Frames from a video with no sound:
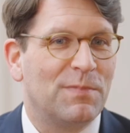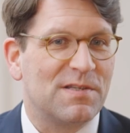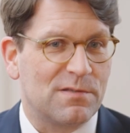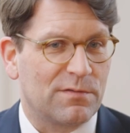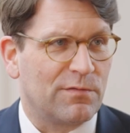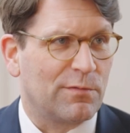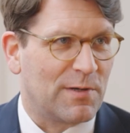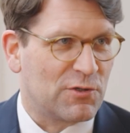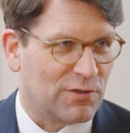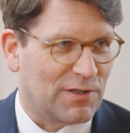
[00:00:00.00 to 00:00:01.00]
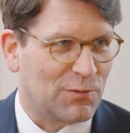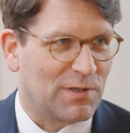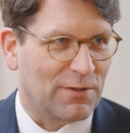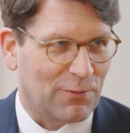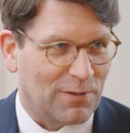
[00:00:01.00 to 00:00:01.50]
pieces of information that you
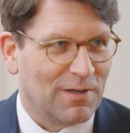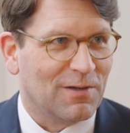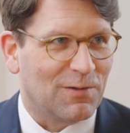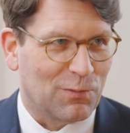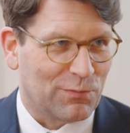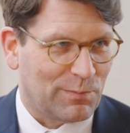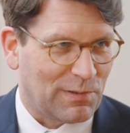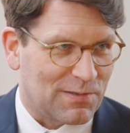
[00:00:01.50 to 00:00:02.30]
gather all over the